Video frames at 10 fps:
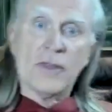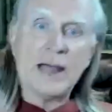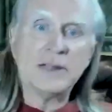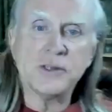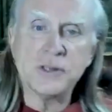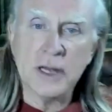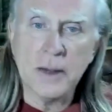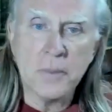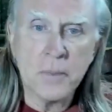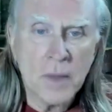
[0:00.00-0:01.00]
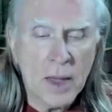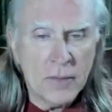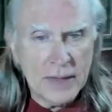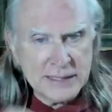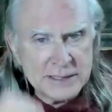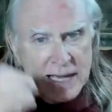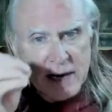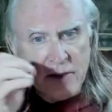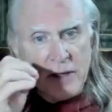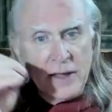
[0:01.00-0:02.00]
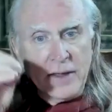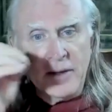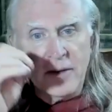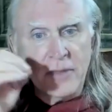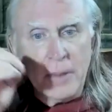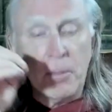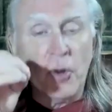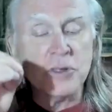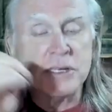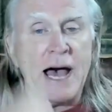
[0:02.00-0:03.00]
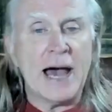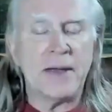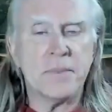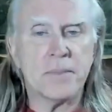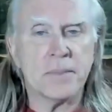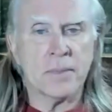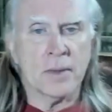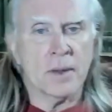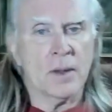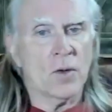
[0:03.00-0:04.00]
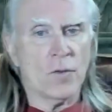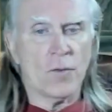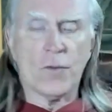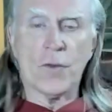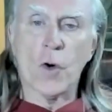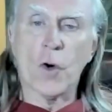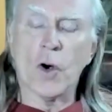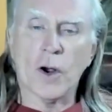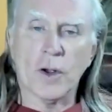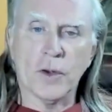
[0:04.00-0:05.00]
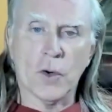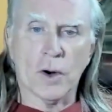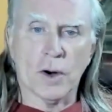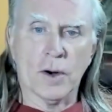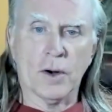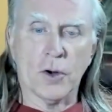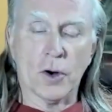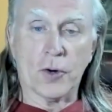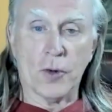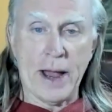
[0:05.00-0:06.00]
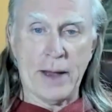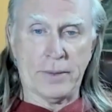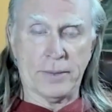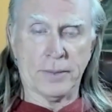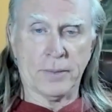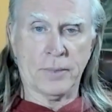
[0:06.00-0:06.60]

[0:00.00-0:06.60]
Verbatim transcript: that's uh, that's kind of the the bullseye for your your crown,